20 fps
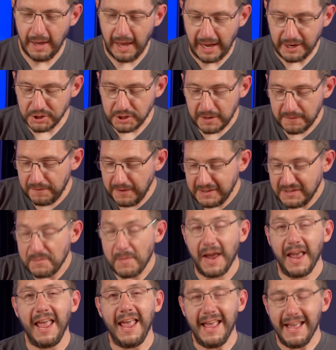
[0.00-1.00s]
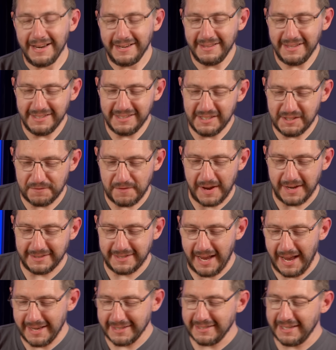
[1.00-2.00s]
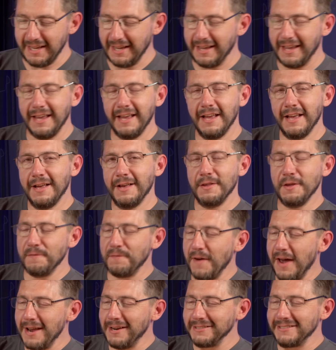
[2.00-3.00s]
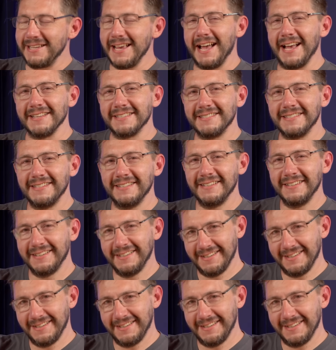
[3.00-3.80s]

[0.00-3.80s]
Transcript: Actually, it fits my hand. This is fantastic. The final test.